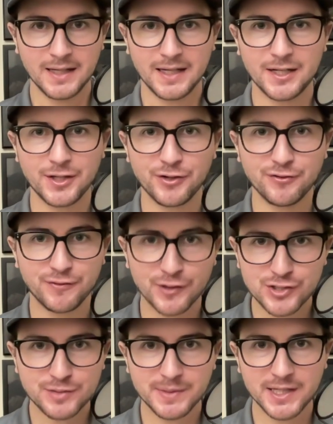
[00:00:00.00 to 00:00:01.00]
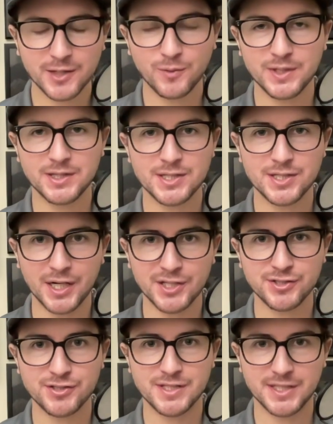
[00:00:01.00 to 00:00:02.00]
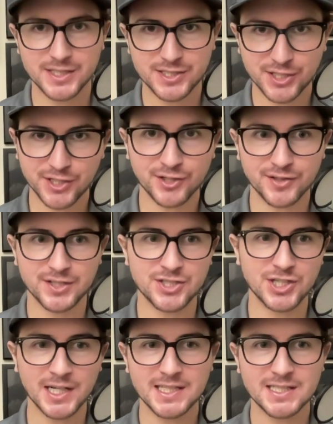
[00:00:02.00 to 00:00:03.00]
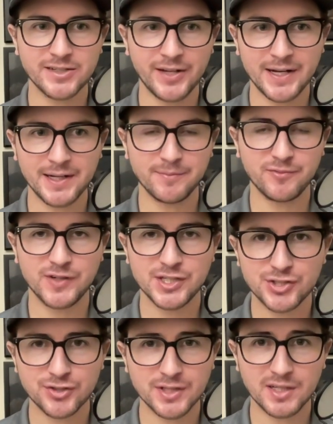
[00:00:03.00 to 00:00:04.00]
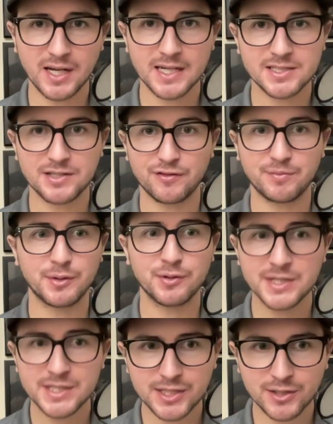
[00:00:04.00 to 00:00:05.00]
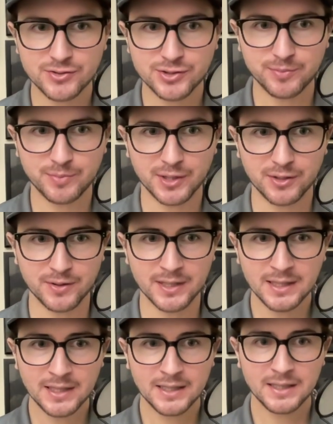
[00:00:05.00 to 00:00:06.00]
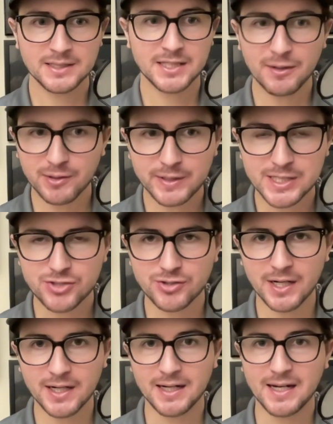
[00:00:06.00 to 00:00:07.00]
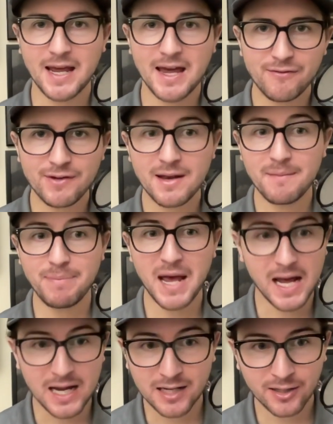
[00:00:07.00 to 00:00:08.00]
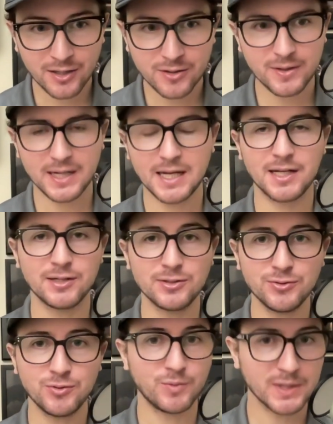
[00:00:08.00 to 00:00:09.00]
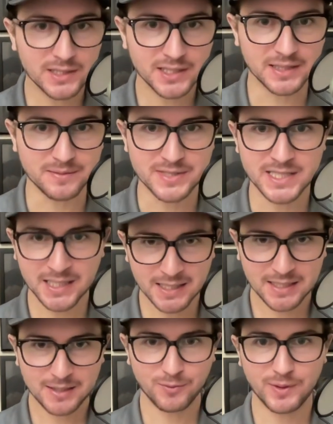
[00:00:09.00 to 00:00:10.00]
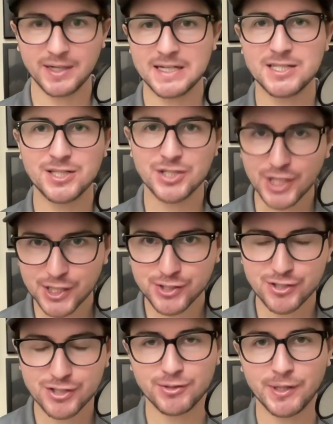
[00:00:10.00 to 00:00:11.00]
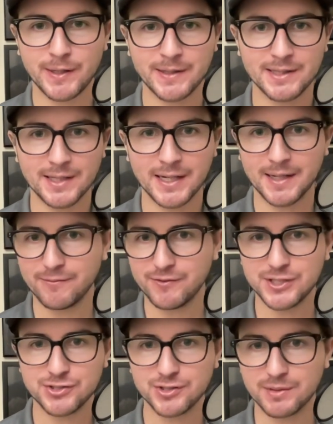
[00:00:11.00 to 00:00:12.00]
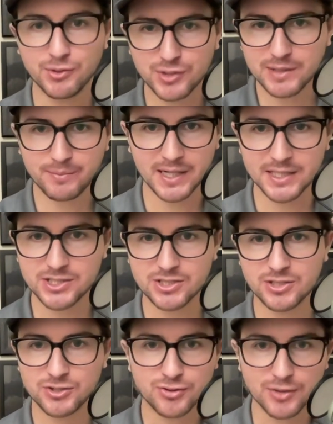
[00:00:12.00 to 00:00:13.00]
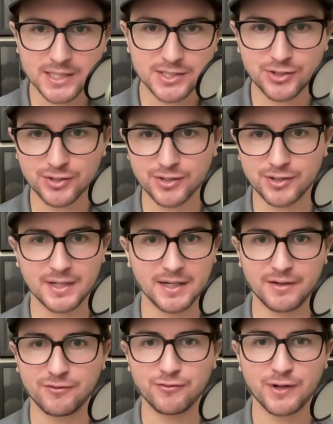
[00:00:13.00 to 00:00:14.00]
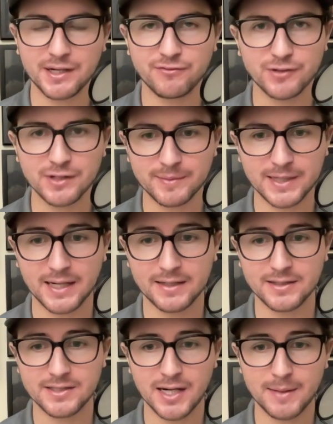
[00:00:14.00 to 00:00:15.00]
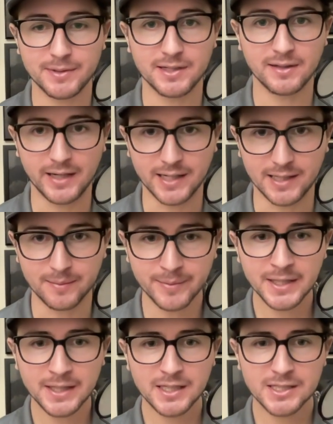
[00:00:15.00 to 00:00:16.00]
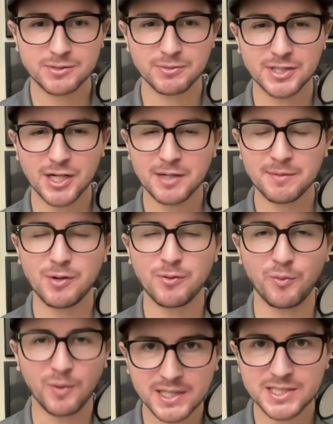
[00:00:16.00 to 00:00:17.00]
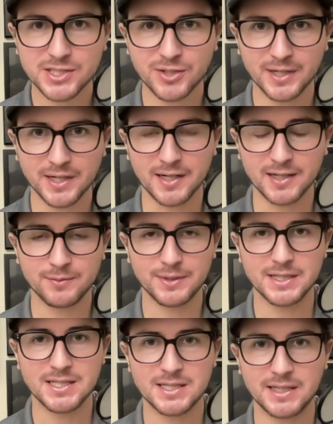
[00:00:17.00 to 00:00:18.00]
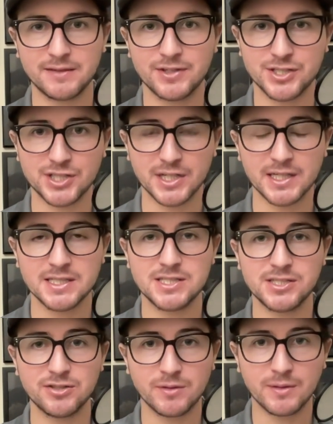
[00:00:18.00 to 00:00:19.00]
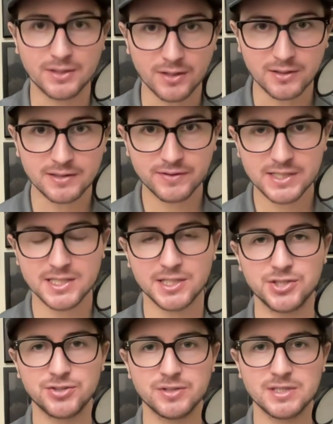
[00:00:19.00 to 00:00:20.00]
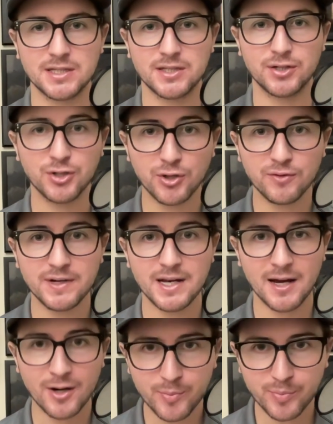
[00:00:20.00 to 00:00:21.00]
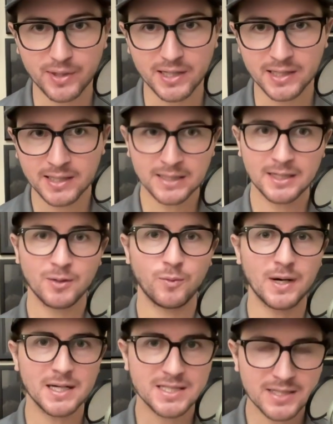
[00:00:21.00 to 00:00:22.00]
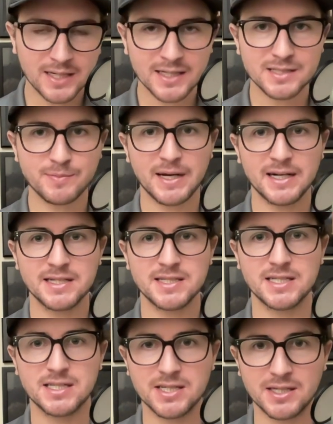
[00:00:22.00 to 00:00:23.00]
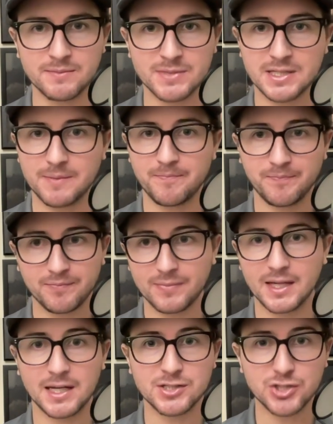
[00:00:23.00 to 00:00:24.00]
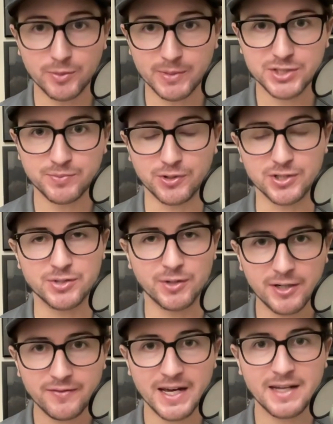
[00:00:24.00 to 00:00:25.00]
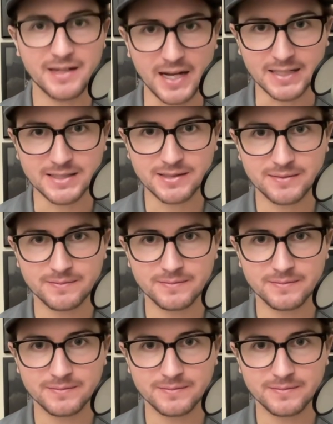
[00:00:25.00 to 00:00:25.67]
In their first meeting with the Dodgers this year, the Giants lineup featured the likes of Mauricio Dubón, Tyro Estrada, Kevin Padlo, and Luke Williams, whereas the Dodgers throw out a lineup featuring Mookie Betts, Trea Turner, and Freddie Freeman at the top of the lineup. So we'll talk about what is going on with the state of the Giants dealing with all of these injuries and the COVID outbreak, why it's not as bad as it seems, and so much more. So all of that next.